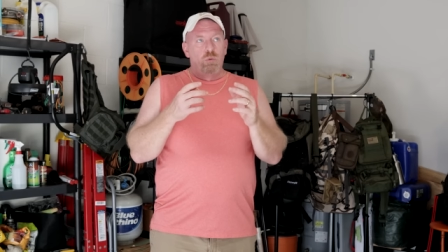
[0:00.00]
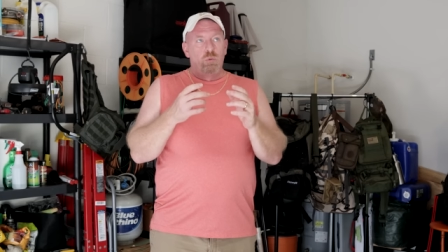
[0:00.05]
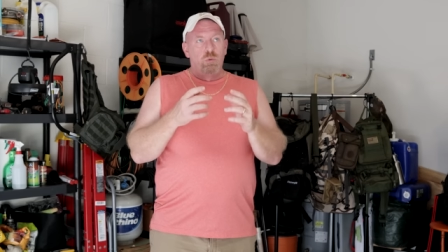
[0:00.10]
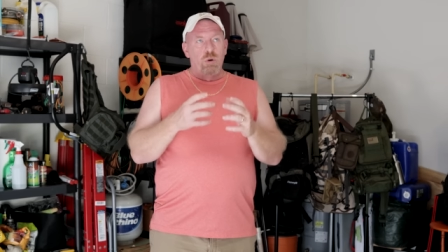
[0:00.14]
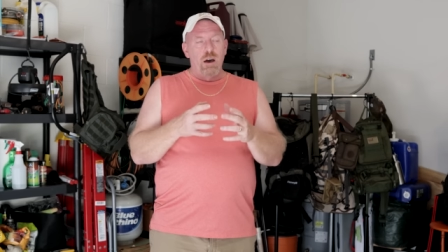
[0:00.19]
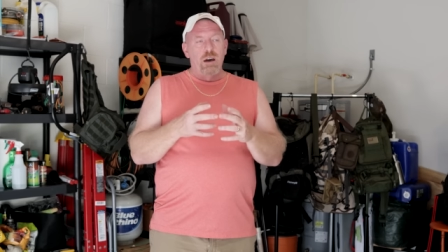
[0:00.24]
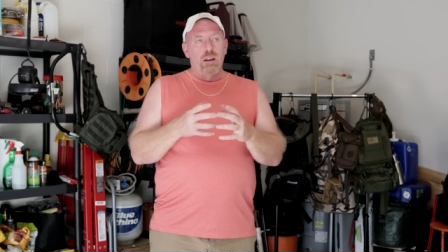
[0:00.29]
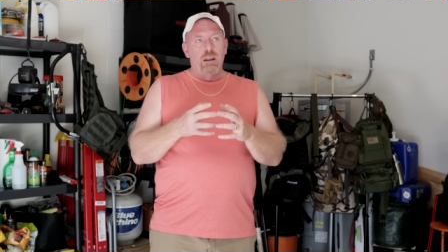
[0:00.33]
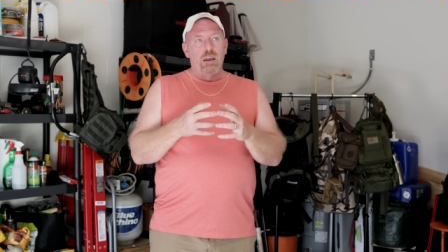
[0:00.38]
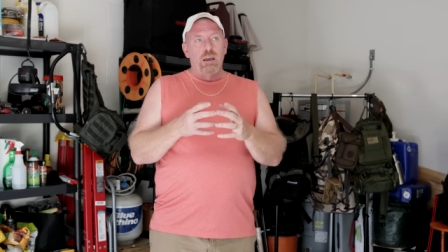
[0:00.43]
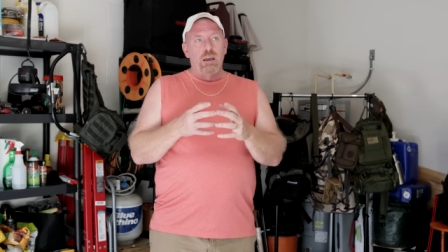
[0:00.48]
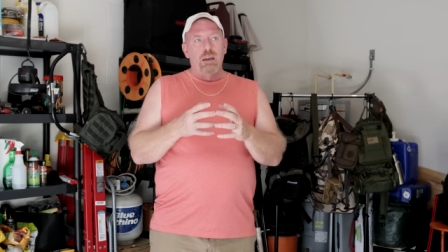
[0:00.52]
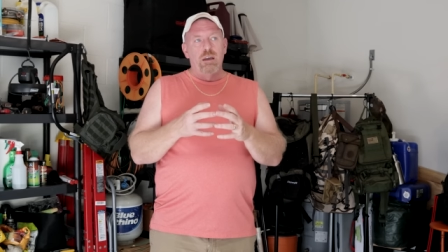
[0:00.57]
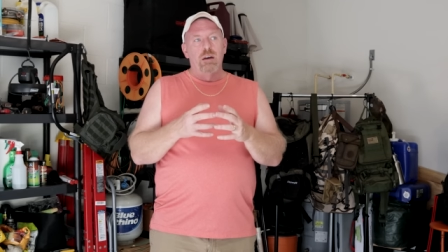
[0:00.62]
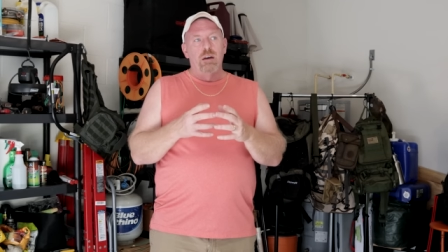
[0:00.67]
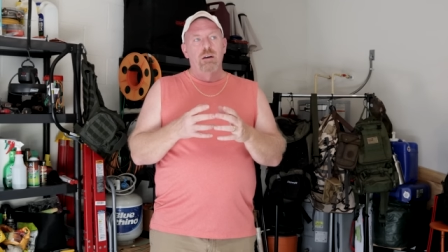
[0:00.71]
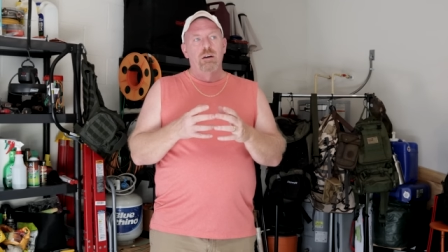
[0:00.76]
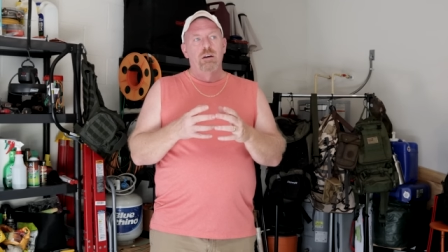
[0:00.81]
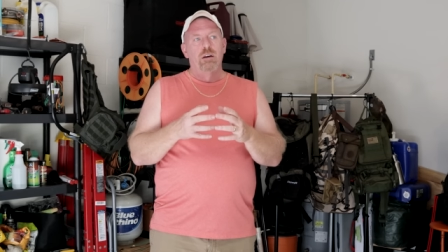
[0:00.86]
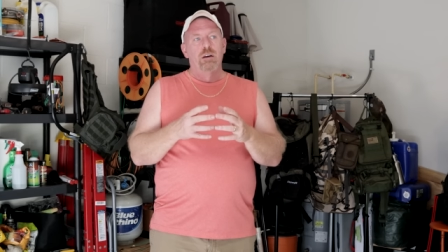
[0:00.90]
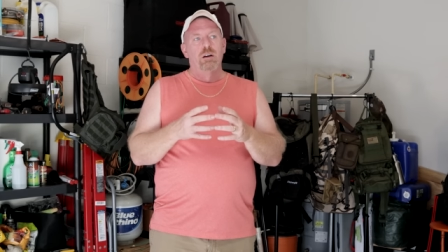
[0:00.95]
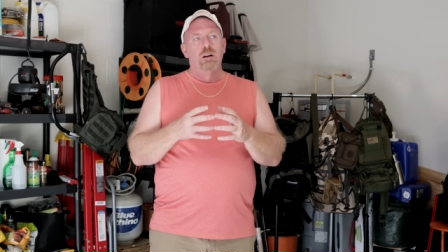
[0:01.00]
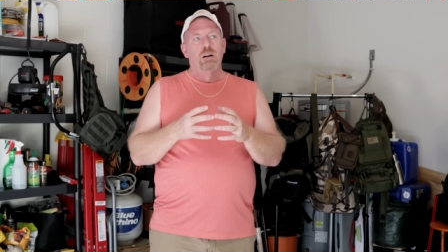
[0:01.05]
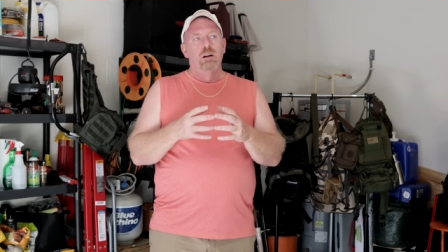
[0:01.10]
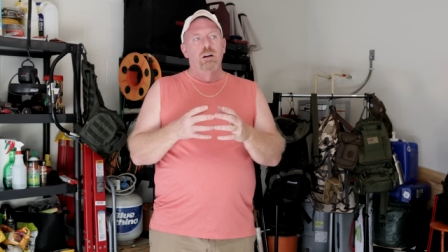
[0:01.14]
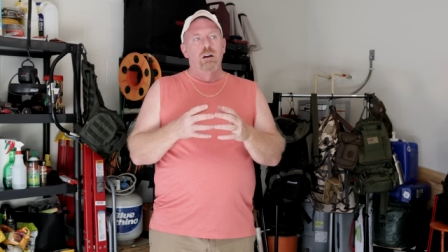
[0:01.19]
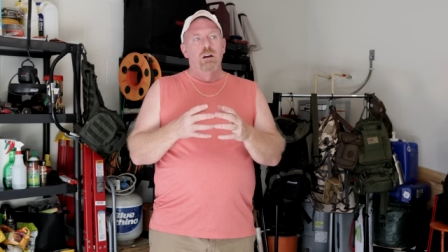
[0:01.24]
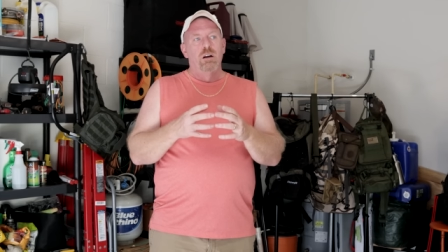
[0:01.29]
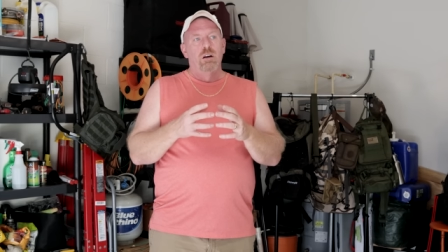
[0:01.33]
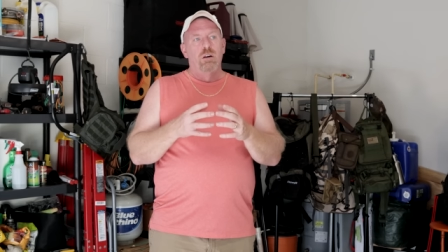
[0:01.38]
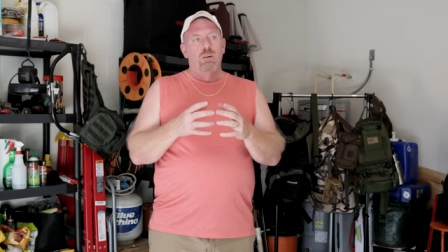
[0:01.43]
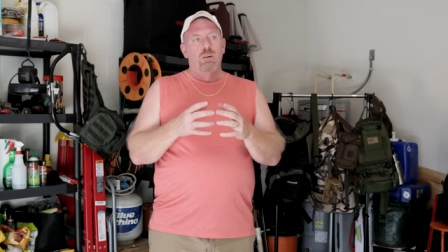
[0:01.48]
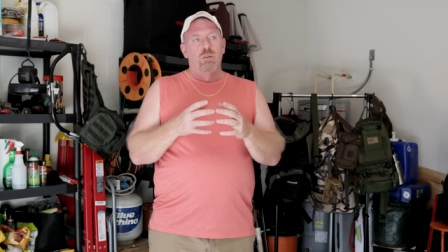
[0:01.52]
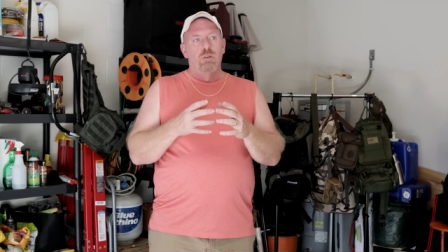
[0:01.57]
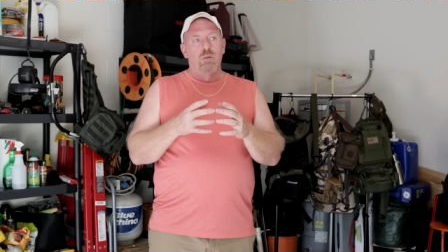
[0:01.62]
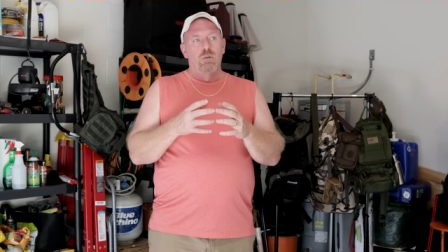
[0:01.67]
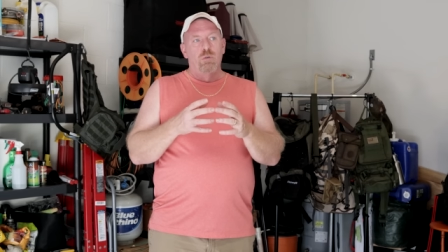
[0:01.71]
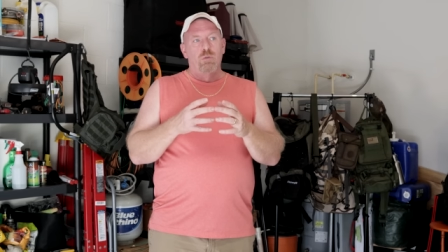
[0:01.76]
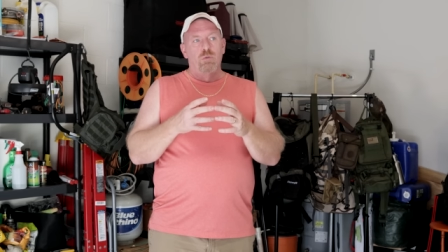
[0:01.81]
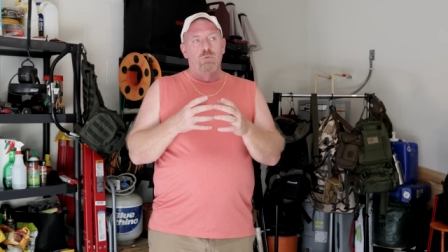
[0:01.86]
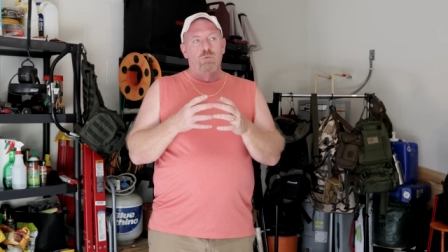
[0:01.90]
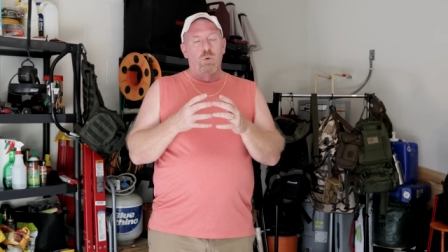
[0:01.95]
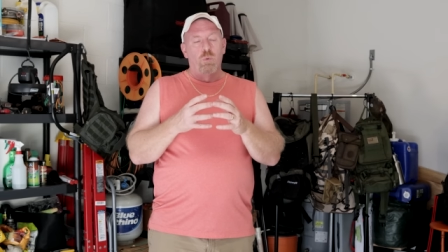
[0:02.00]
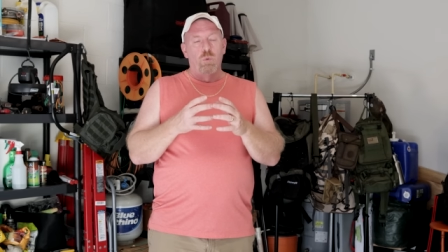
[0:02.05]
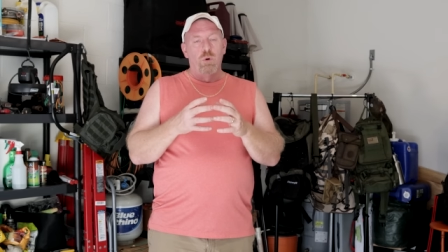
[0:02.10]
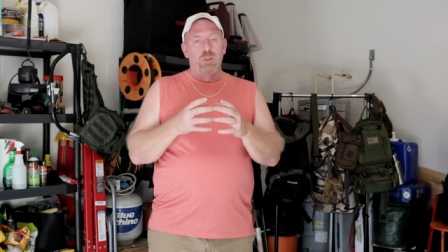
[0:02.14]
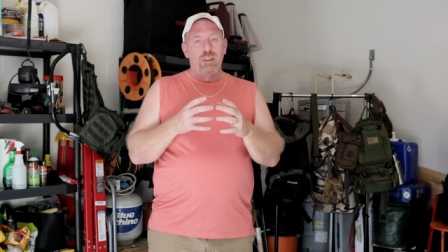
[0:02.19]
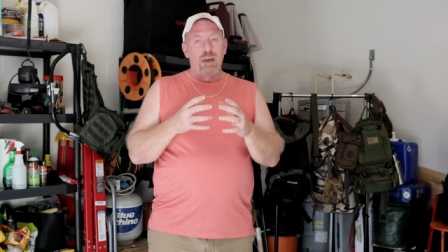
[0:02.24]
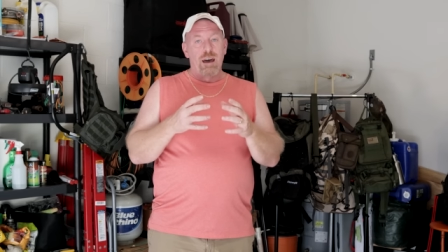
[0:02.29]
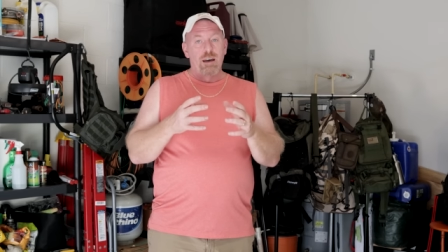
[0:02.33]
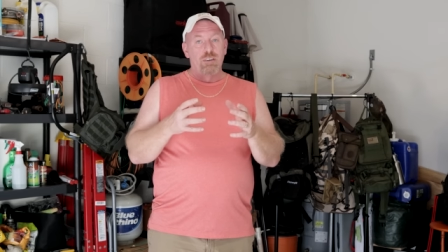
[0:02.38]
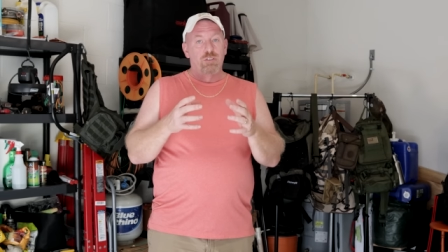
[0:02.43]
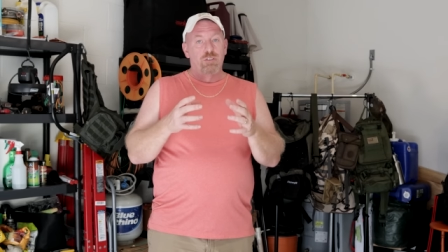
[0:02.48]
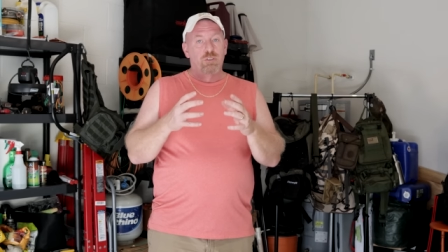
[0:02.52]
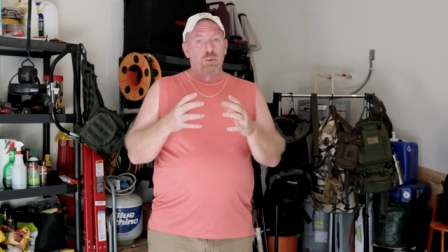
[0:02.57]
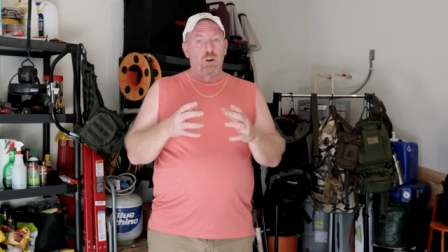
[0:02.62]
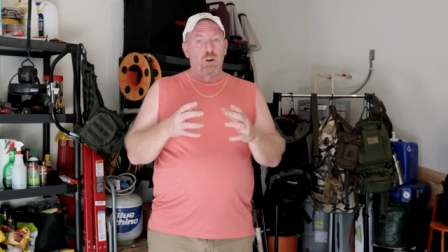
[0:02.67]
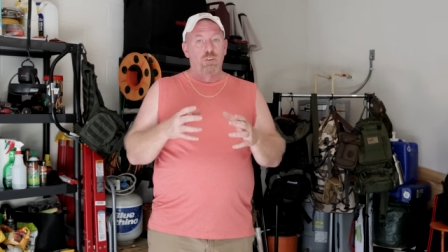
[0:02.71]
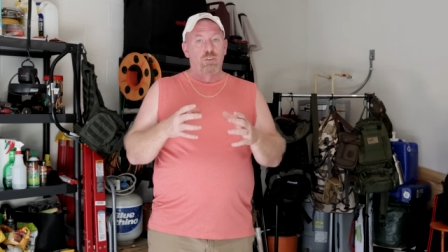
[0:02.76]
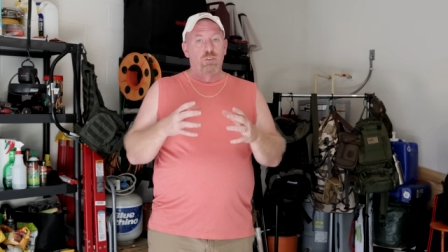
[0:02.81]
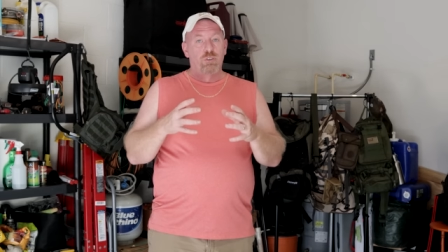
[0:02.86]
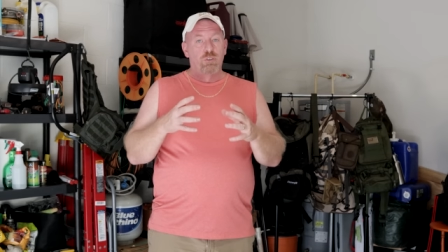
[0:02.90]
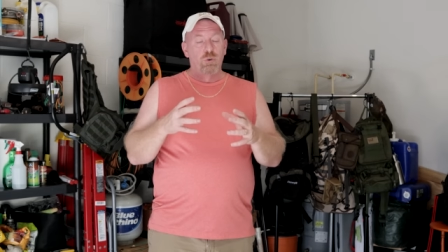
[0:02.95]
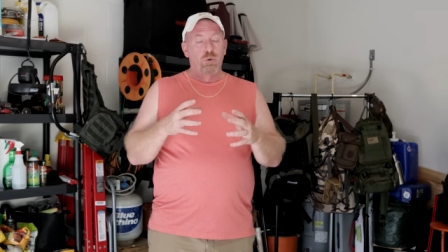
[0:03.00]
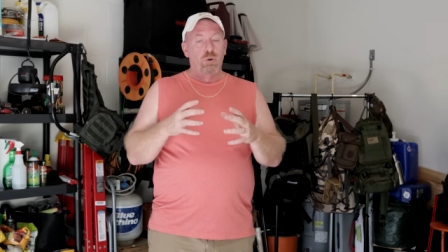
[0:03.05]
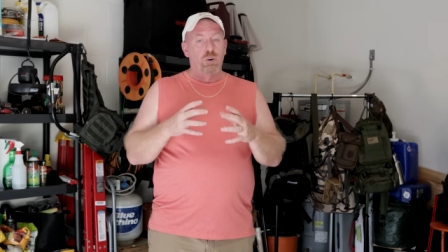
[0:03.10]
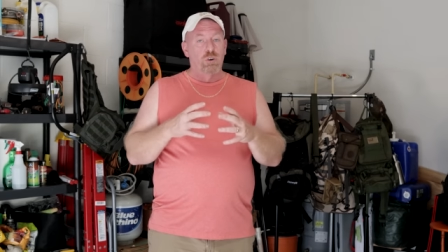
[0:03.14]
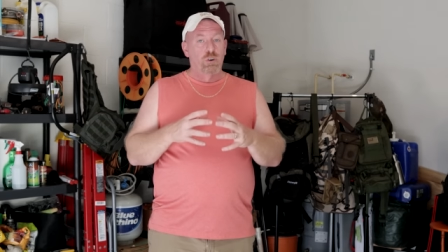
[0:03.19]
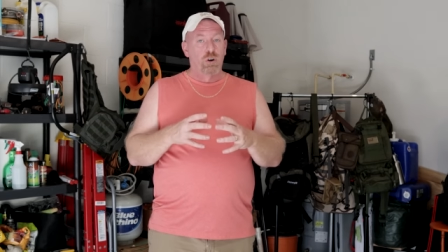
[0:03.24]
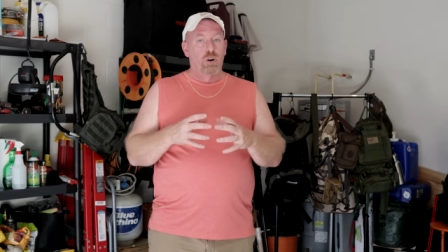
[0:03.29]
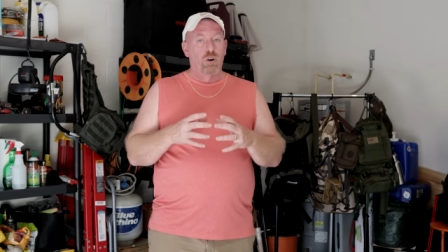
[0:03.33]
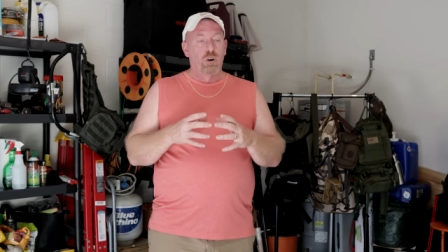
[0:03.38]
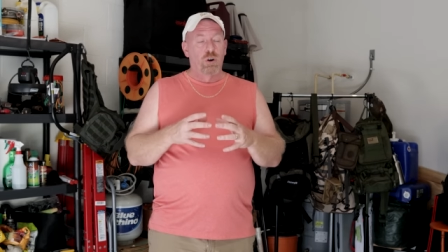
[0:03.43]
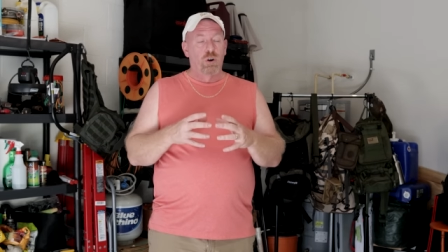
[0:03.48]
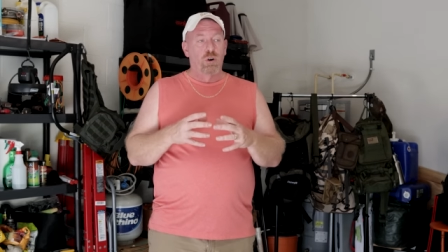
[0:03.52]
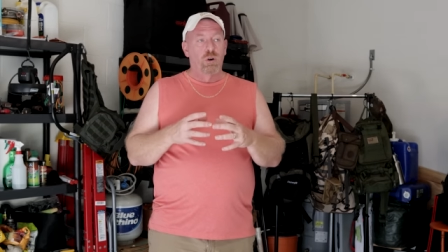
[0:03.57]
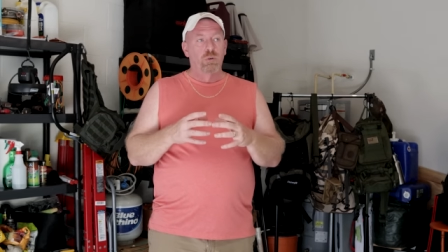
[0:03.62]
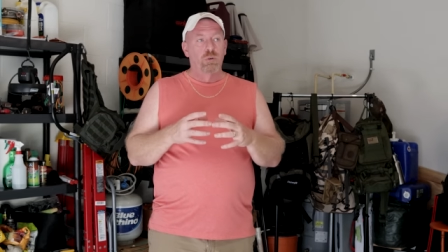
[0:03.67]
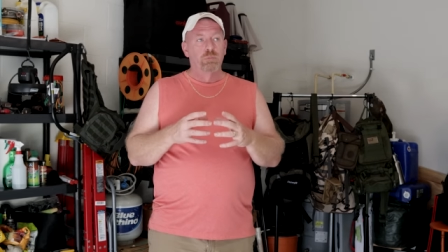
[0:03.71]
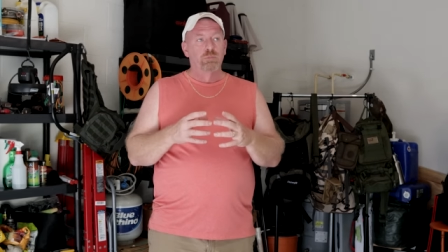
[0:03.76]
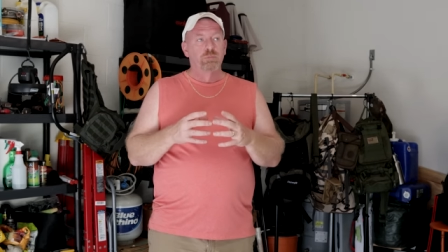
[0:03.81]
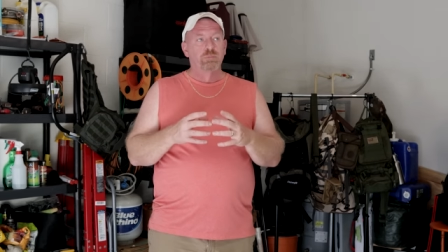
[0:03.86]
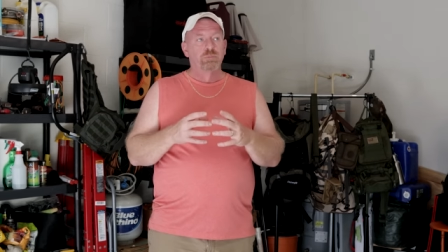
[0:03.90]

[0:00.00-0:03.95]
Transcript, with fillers: ready for when that starts to occur,